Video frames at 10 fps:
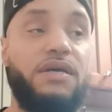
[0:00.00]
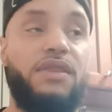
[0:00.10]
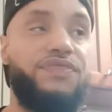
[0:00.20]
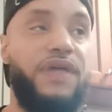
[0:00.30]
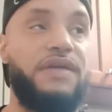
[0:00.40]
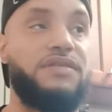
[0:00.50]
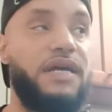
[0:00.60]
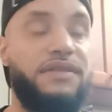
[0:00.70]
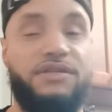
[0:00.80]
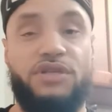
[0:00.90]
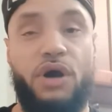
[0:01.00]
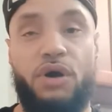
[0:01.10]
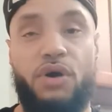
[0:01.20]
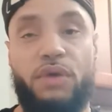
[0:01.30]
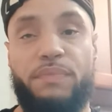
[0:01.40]
Things like these
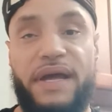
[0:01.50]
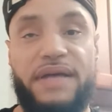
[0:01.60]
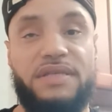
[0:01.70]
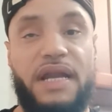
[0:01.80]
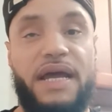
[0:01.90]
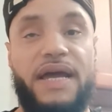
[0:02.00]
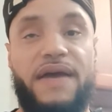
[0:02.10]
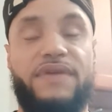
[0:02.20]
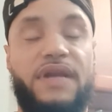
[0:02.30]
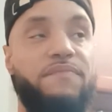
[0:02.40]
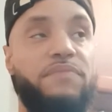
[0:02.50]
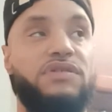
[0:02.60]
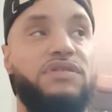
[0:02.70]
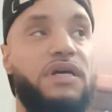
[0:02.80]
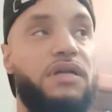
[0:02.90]
Carhartt pants that I have that I've been
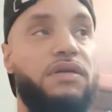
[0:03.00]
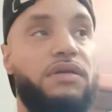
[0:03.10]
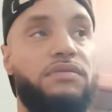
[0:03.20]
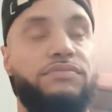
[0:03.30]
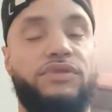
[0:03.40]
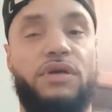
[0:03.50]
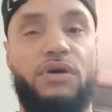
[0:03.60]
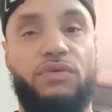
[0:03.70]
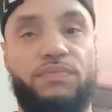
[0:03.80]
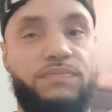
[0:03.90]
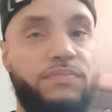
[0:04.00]
selling, you know,